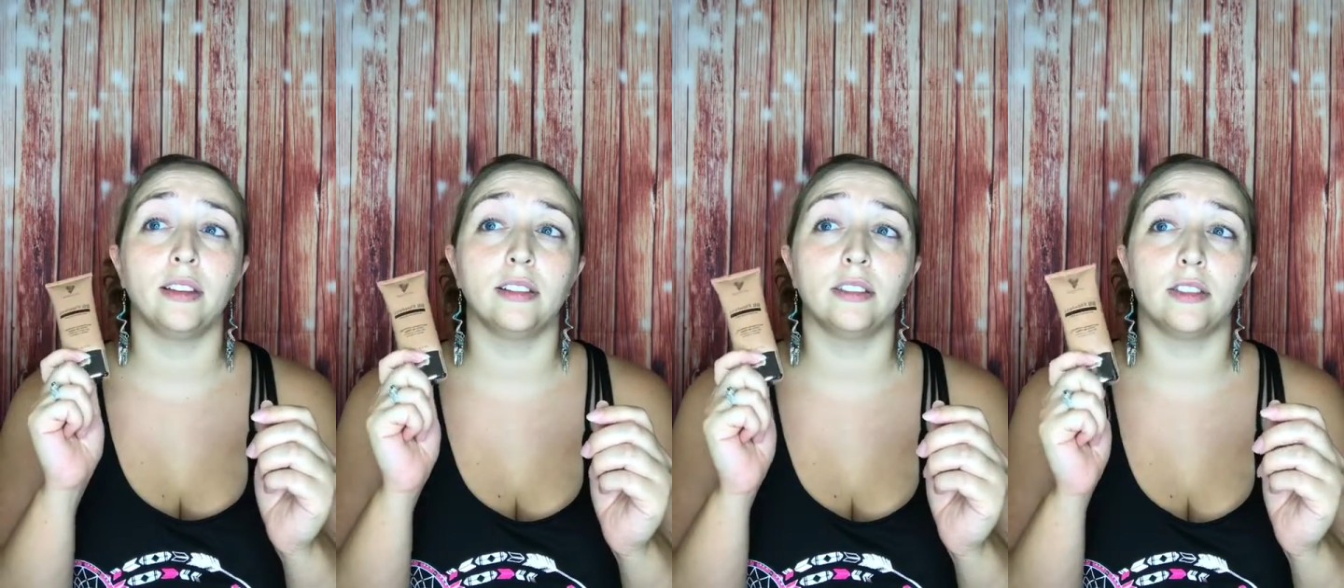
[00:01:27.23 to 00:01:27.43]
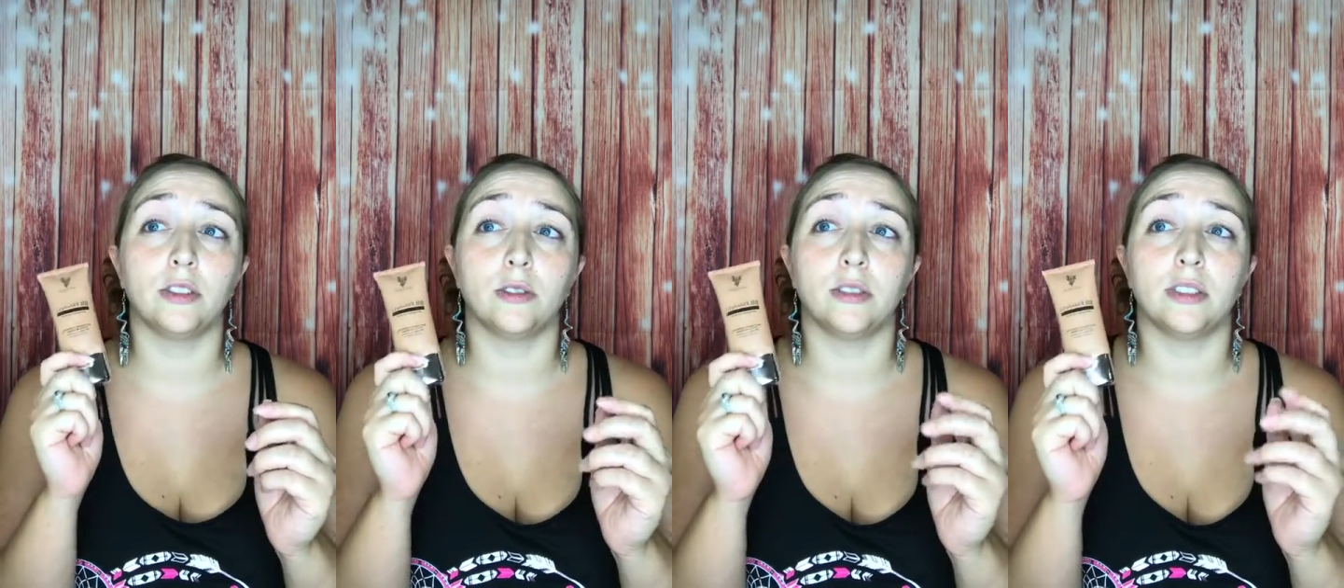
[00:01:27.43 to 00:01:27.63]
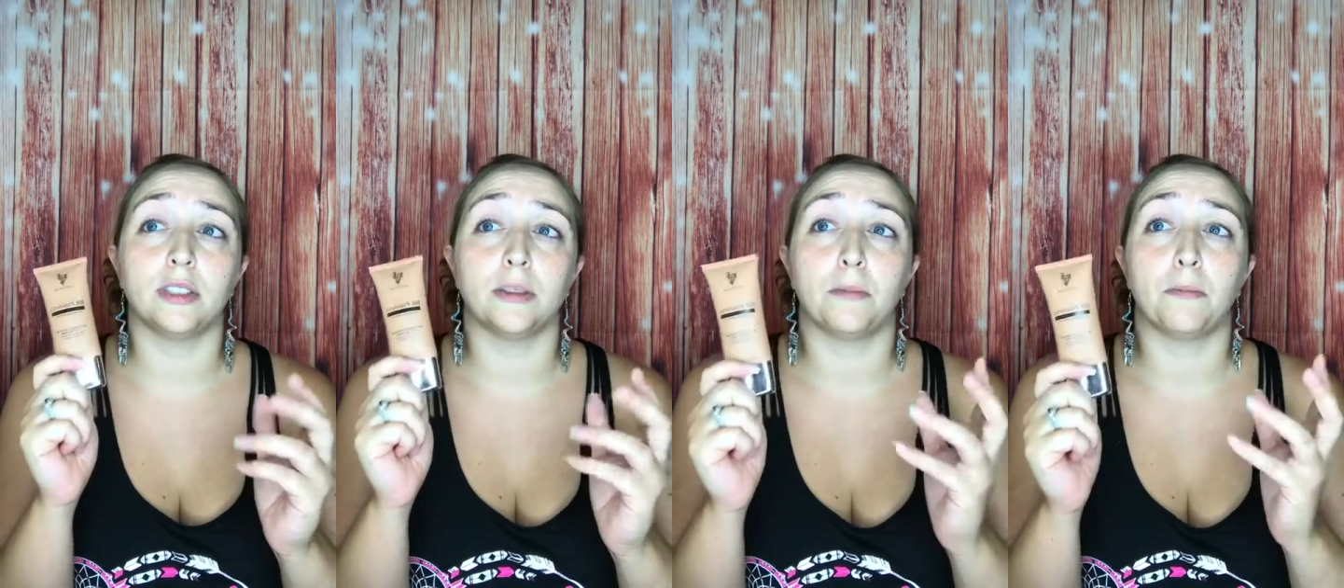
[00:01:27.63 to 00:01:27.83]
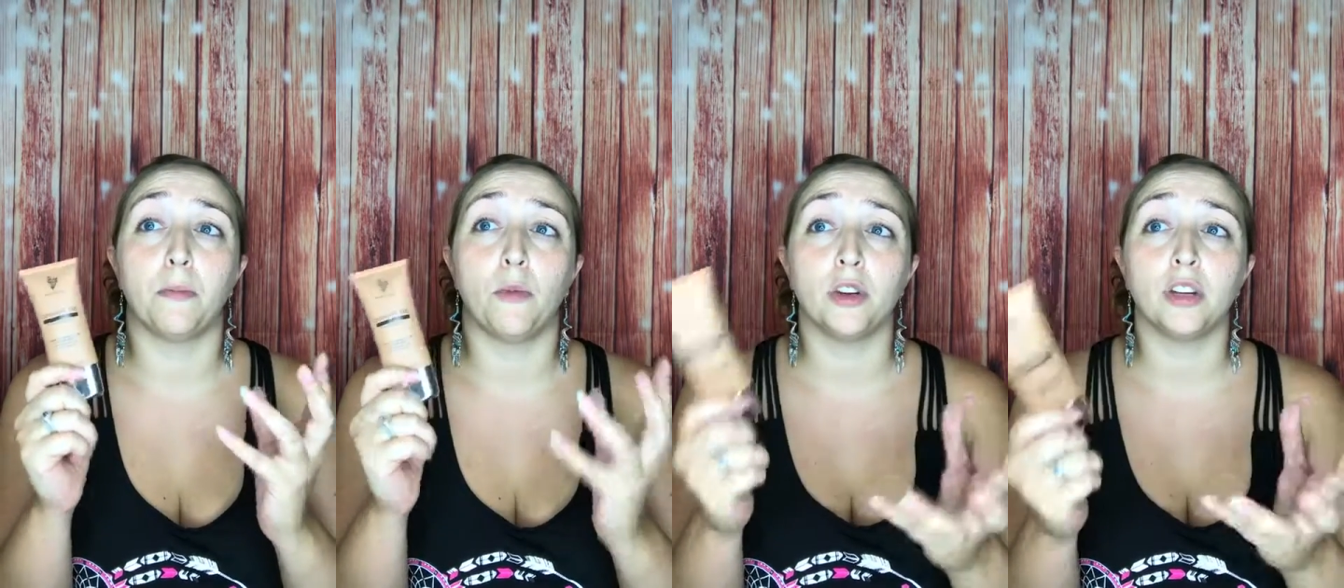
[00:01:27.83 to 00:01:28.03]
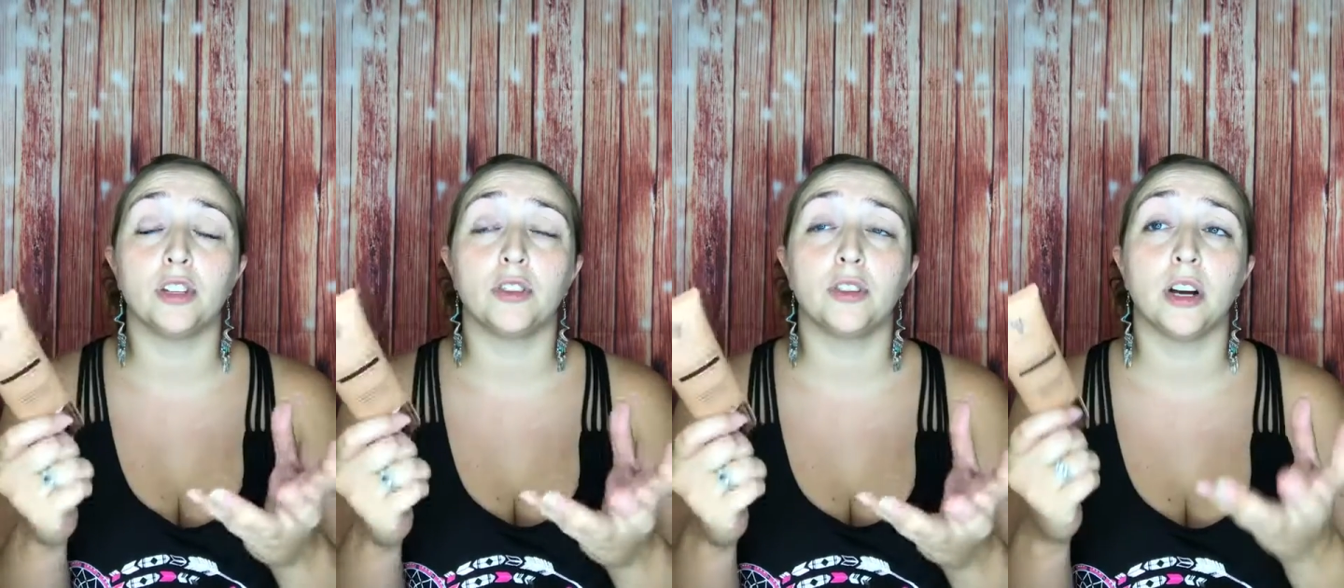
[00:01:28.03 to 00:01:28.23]
so it's a
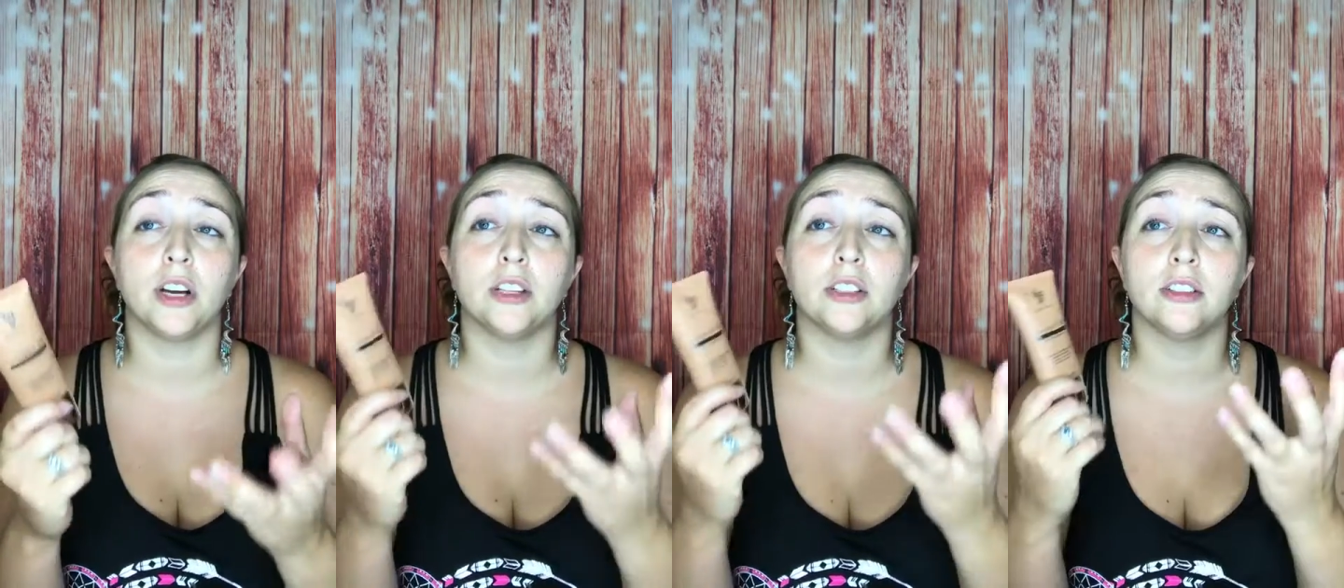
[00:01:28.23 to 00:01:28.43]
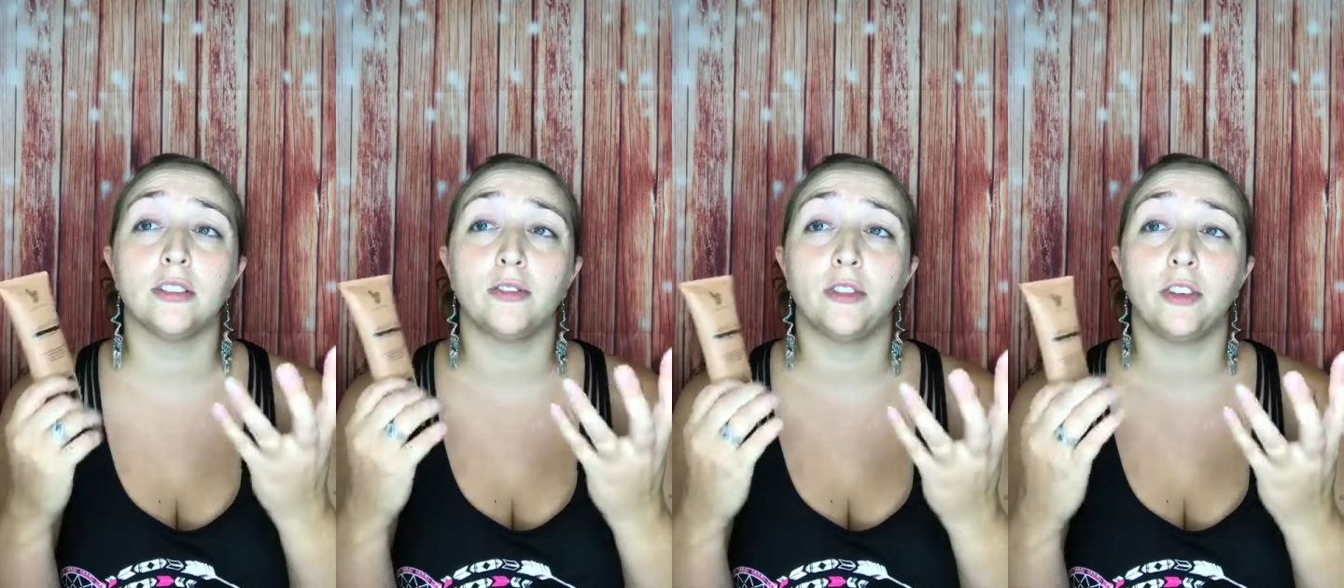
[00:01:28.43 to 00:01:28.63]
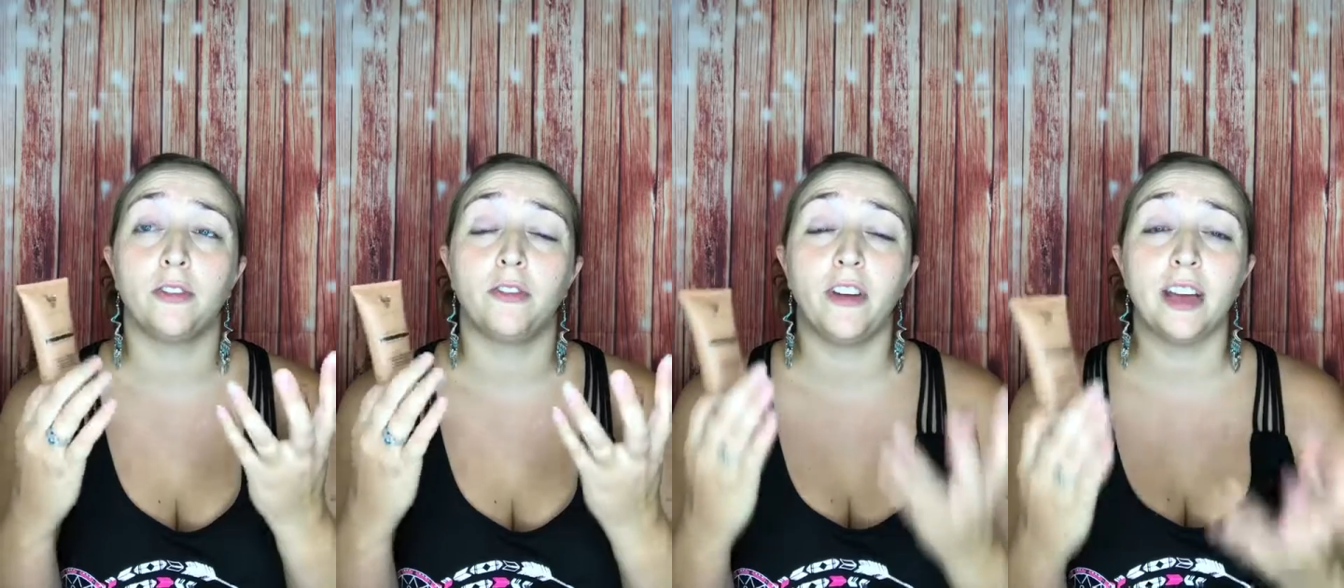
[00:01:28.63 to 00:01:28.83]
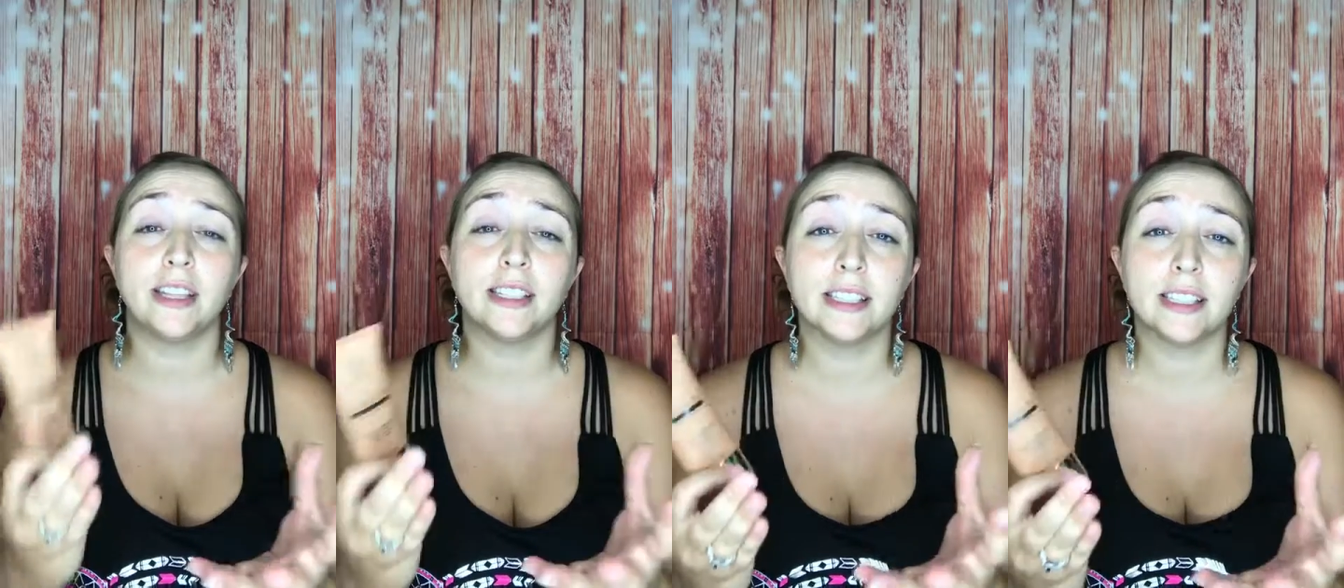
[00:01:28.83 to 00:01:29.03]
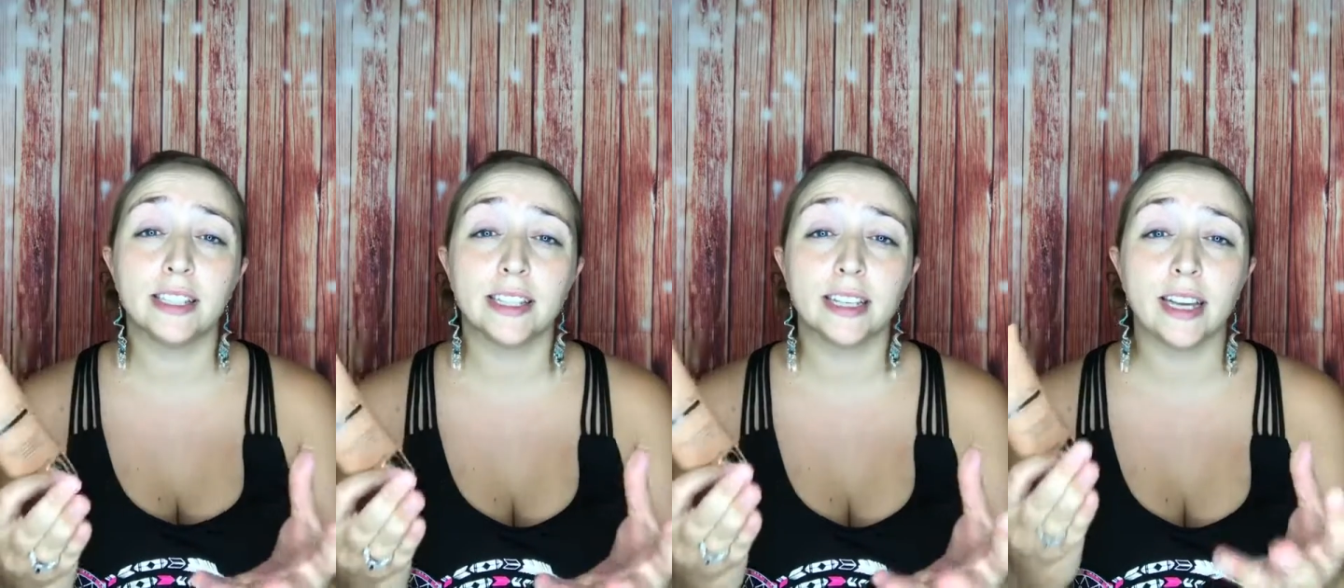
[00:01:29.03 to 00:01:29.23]
moisturizer if your
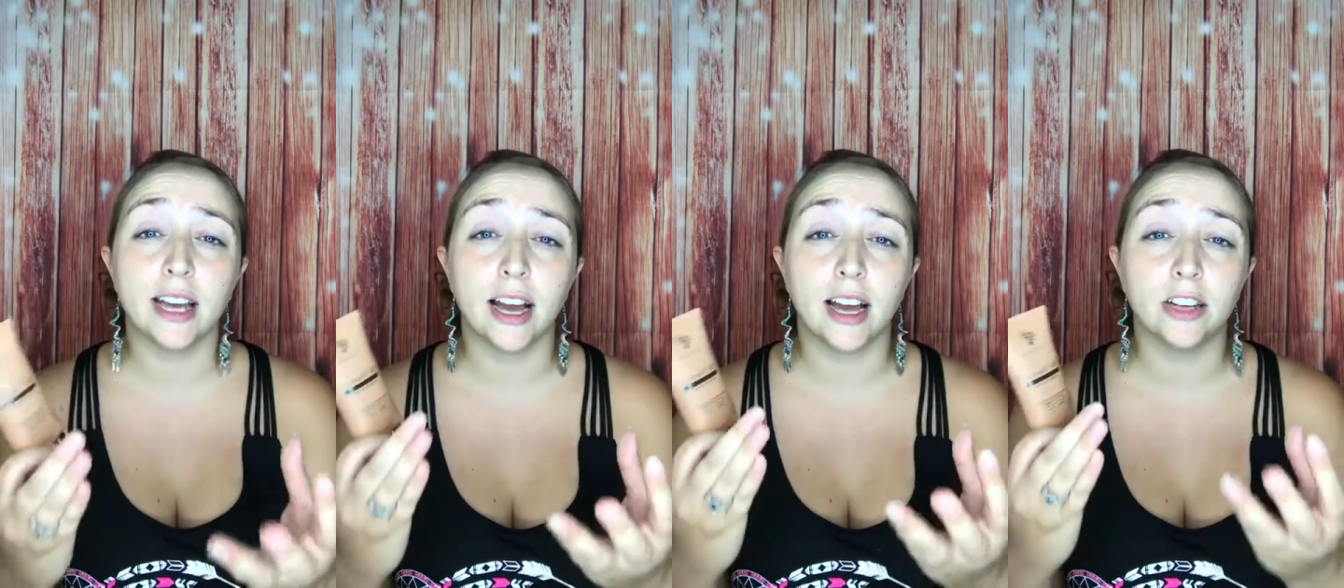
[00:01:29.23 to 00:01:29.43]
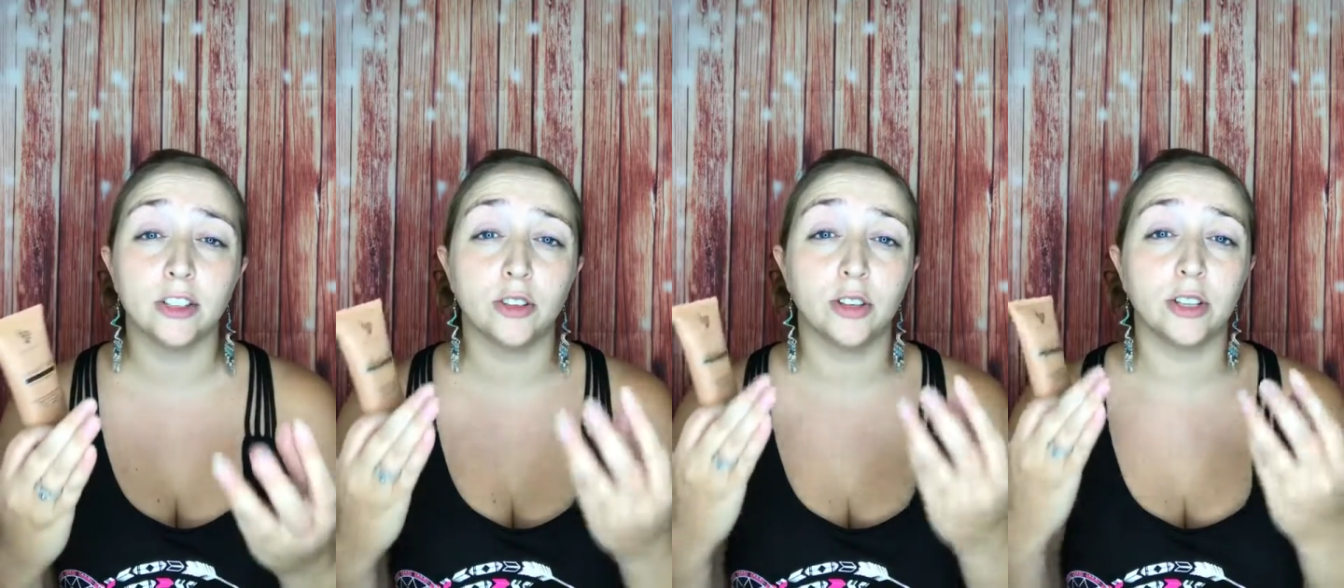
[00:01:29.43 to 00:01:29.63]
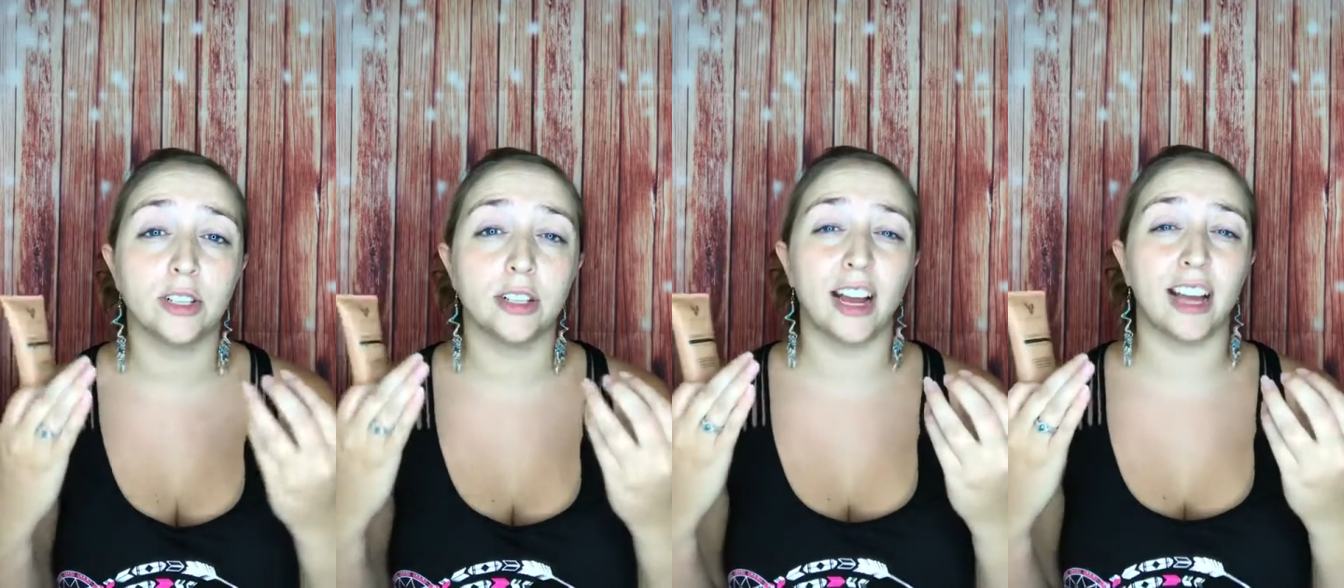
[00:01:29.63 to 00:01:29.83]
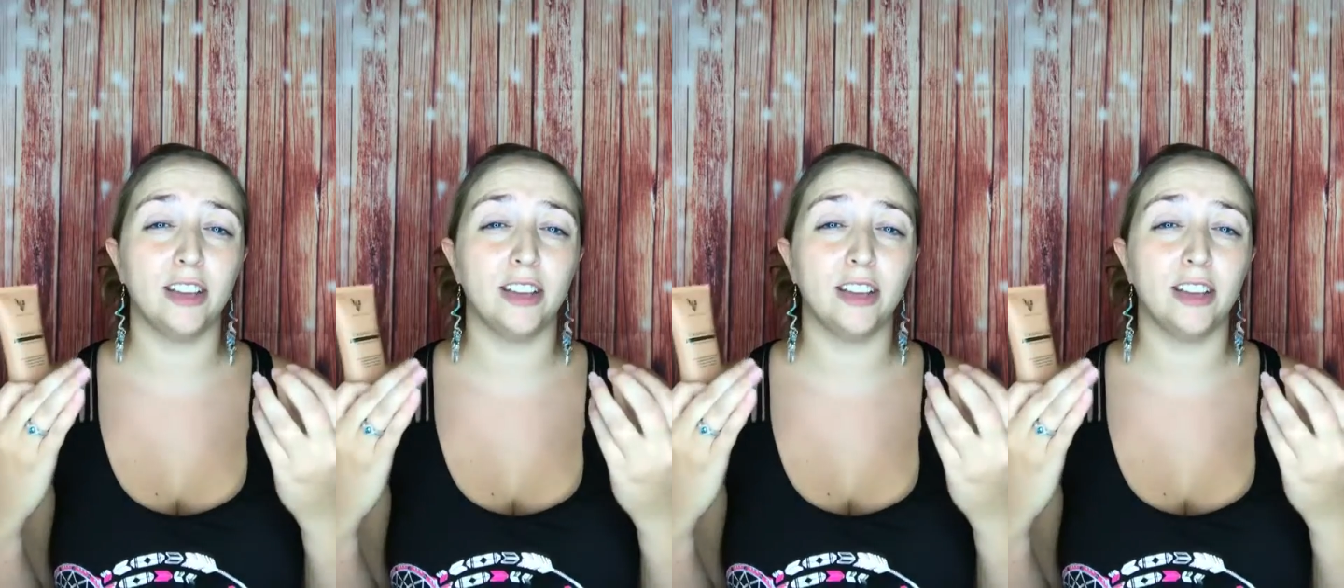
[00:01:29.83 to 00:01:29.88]
face is dehydrated.